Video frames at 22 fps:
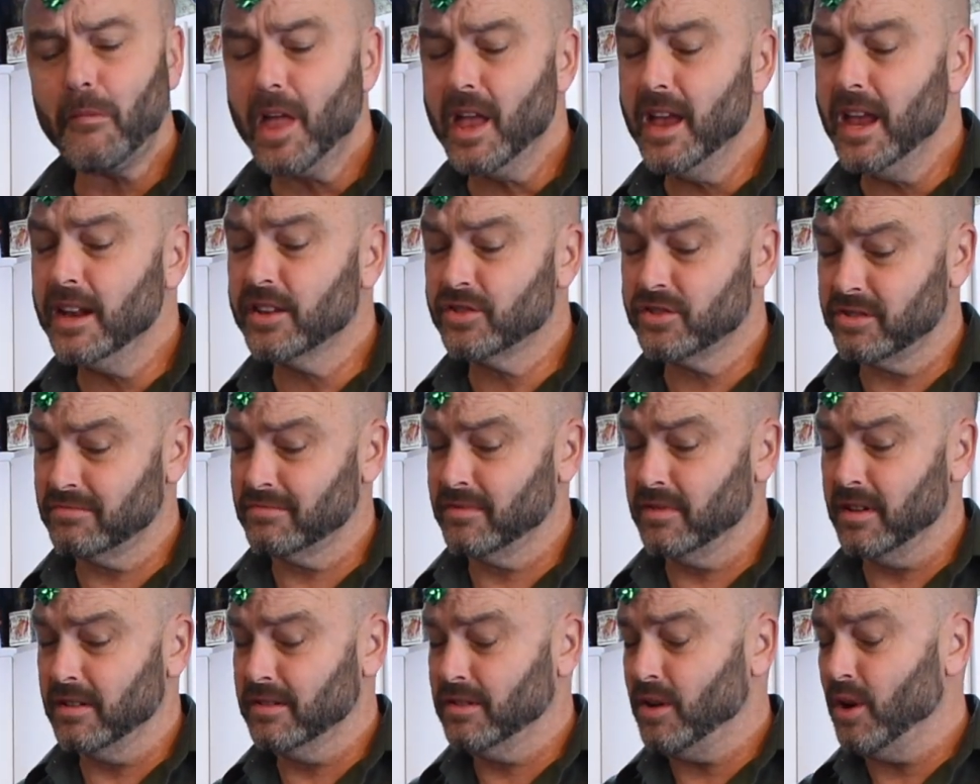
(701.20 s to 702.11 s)
It's
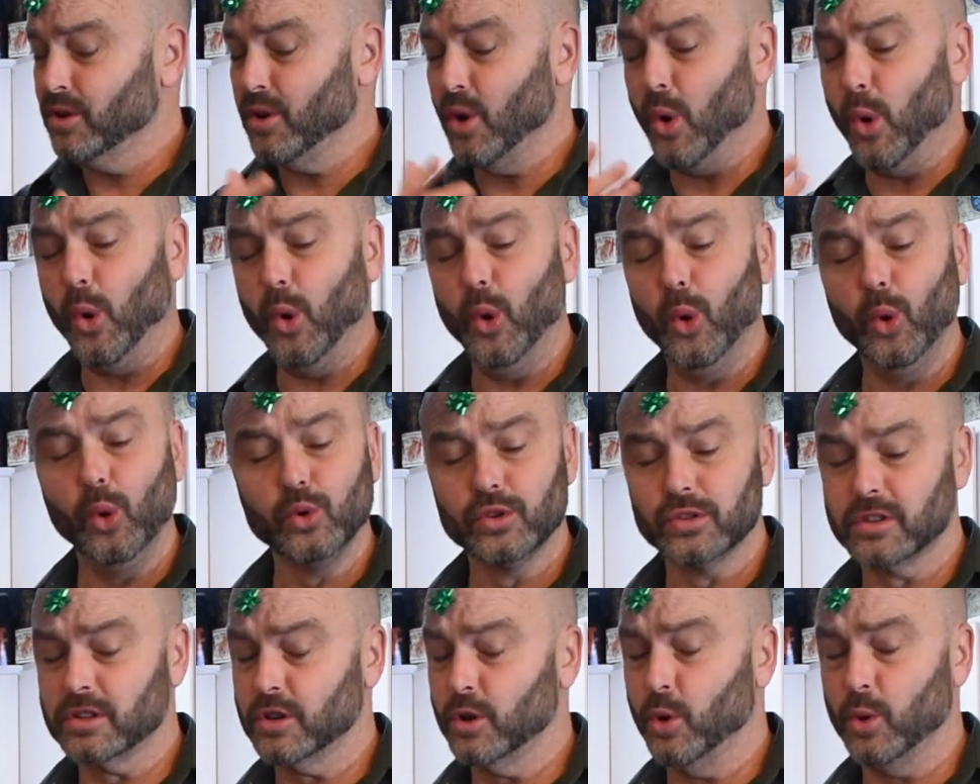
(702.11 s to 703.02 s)
got all
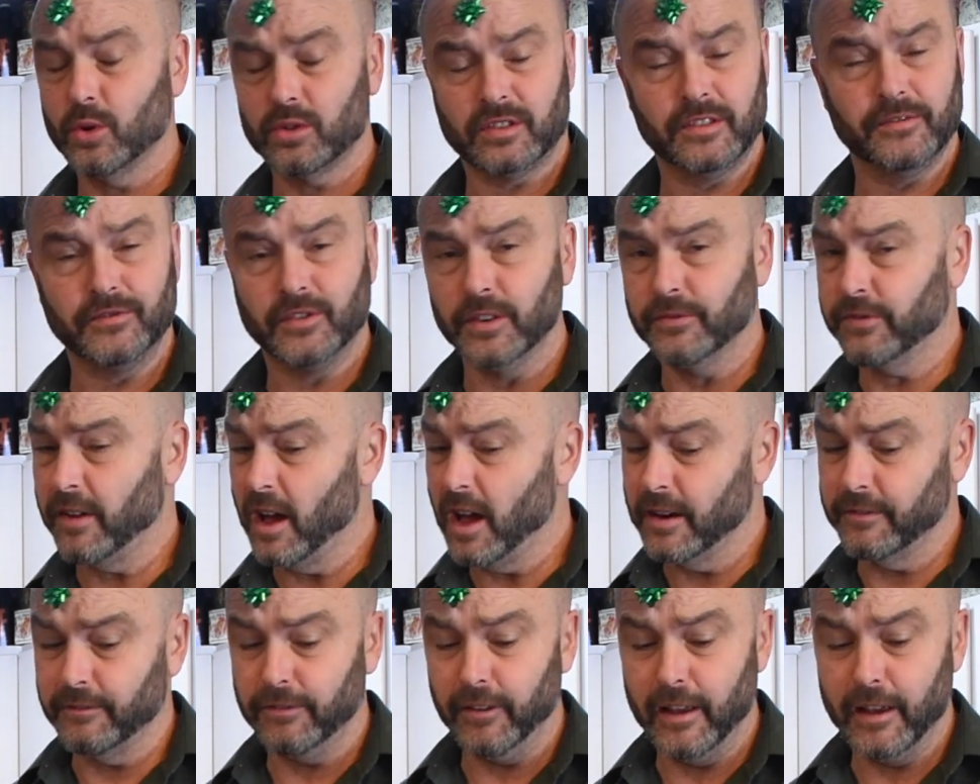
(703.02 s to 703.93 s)
sorts of
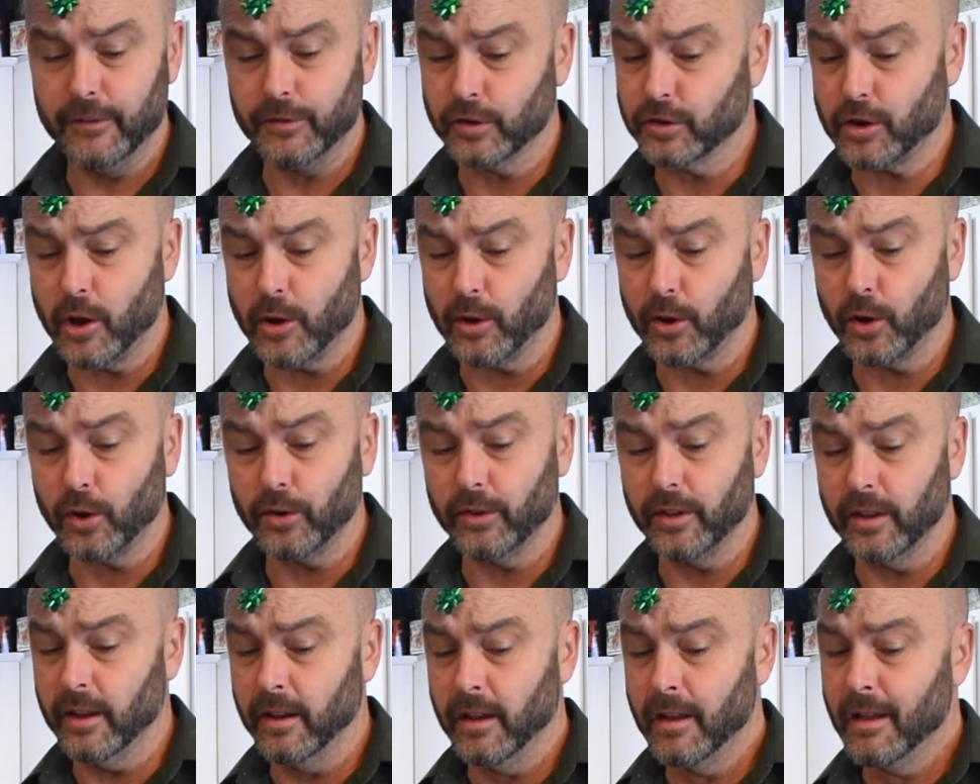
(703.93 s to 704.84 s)
divine flavours going on
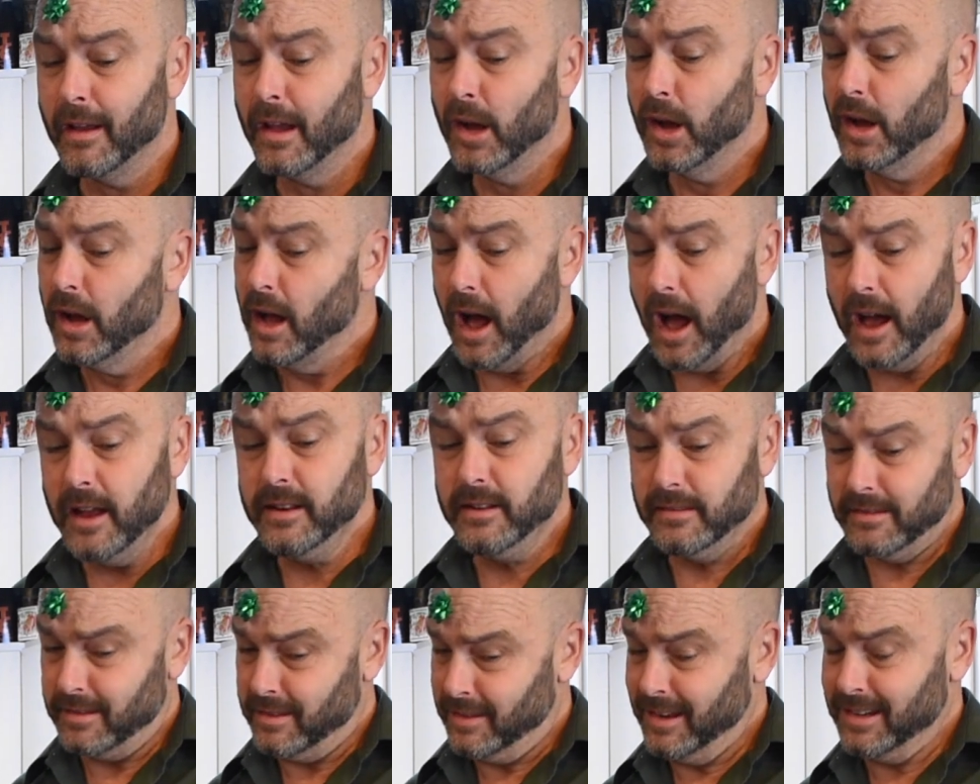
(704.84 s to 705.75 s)
there.
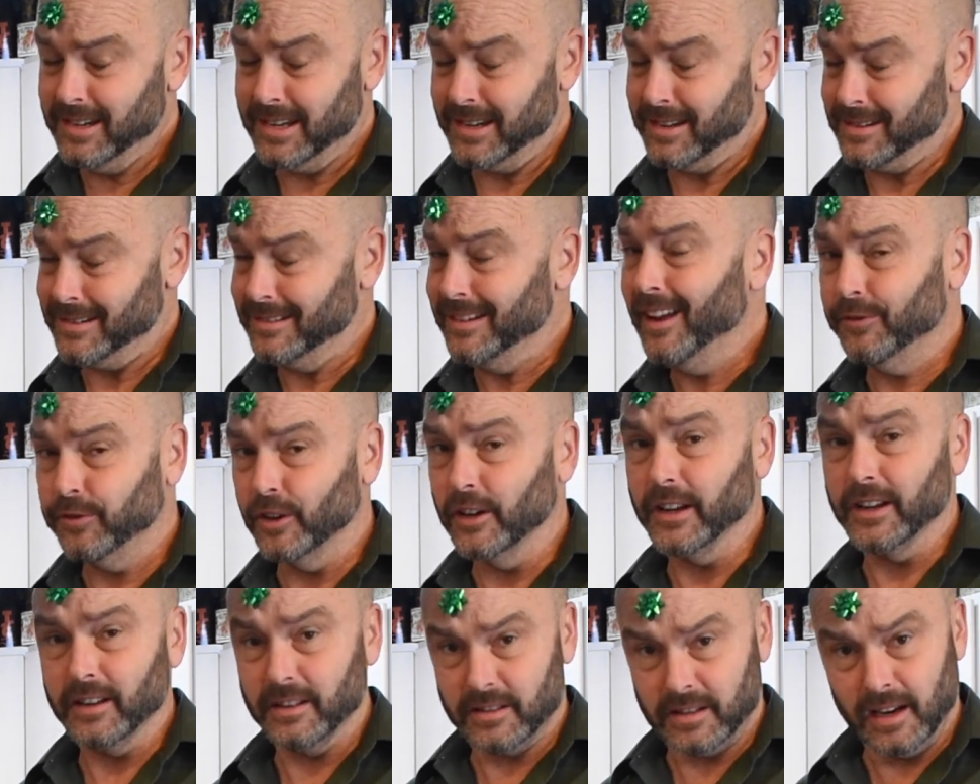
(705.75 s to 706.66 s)
This is
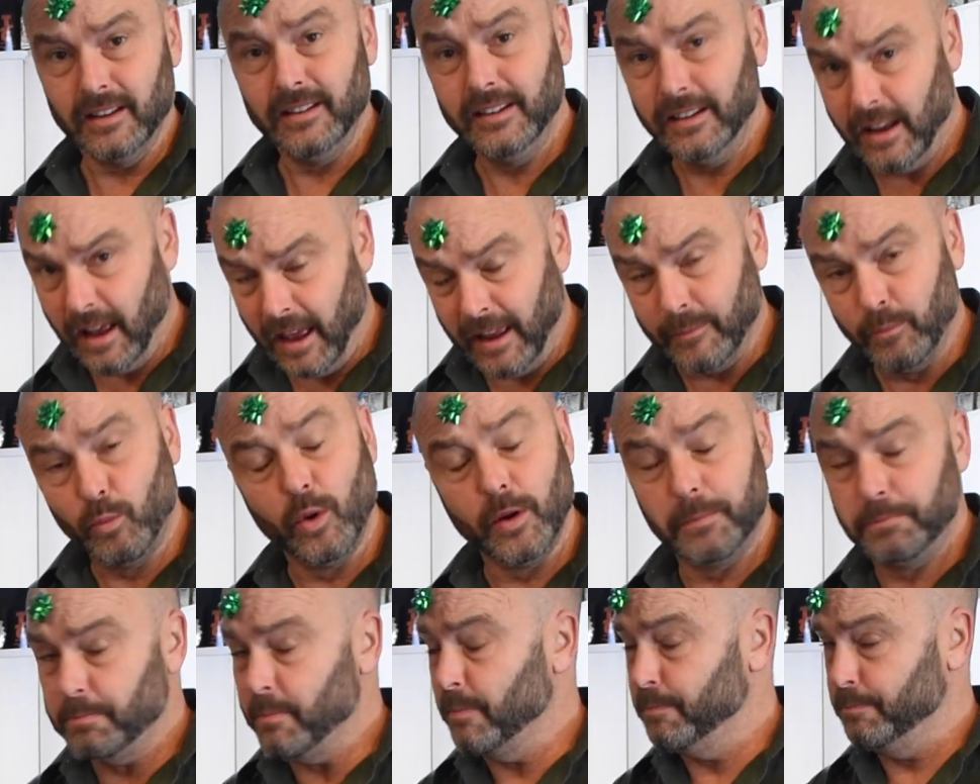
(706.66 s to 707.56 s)
lovely. And
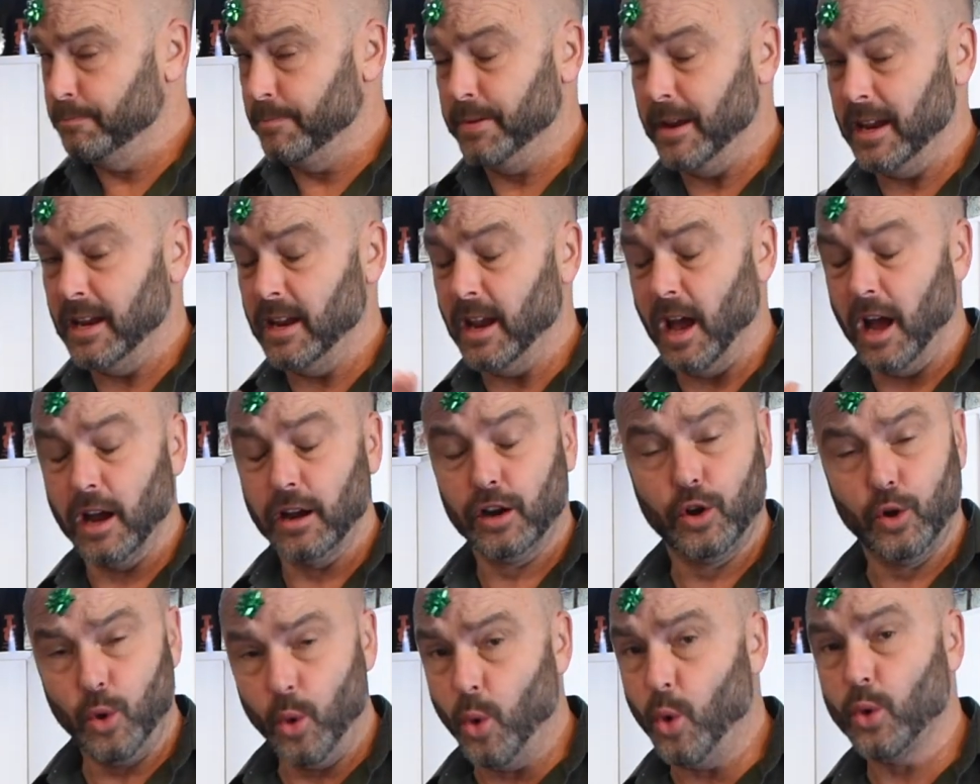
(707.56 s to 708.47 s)
would be a
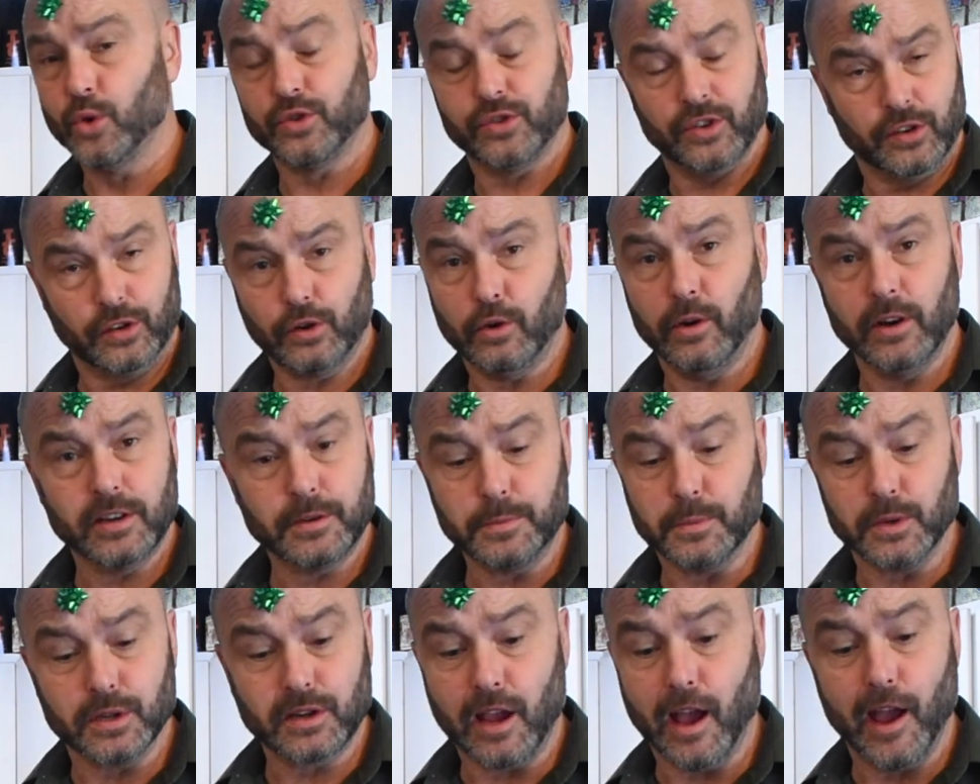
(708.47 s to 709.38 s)
gorgeous
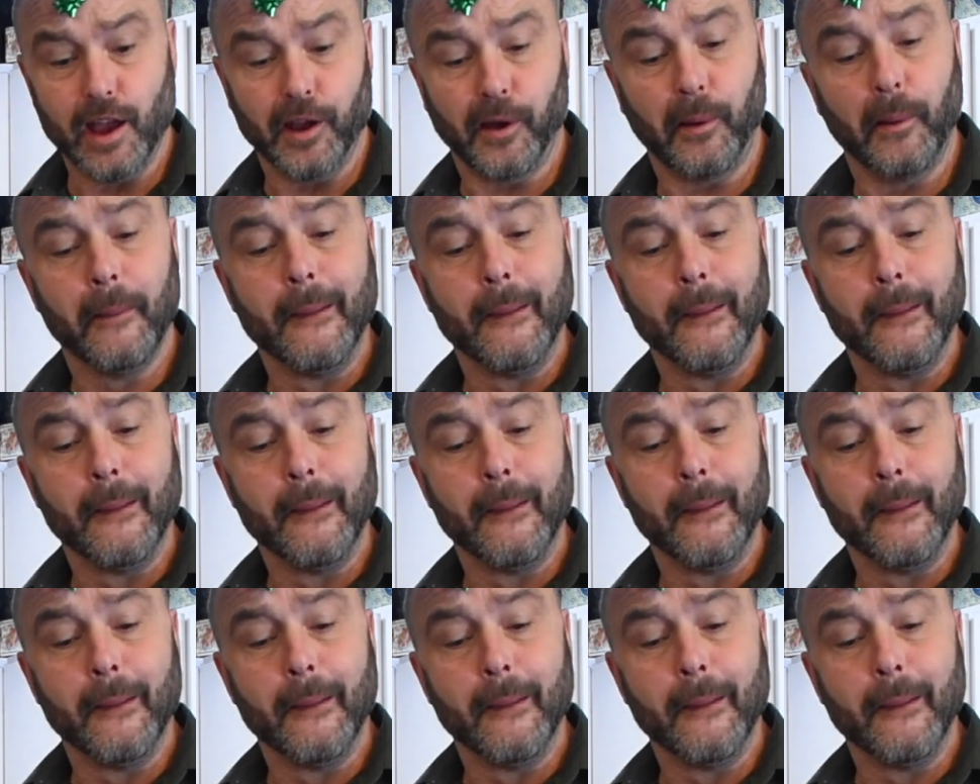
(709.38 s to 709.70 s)
Christmas cake.